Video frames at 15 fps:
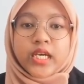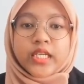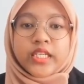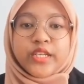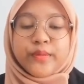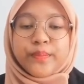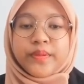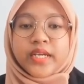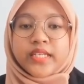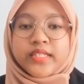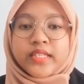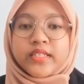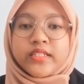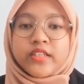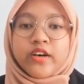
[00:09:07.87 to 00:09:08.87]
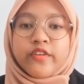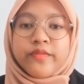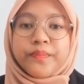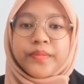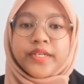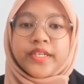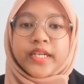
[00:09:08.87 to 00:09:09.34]
the presence of
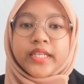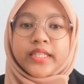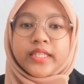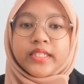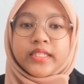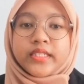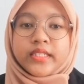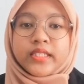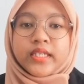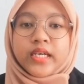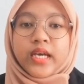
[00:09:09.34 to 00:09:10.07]
predator,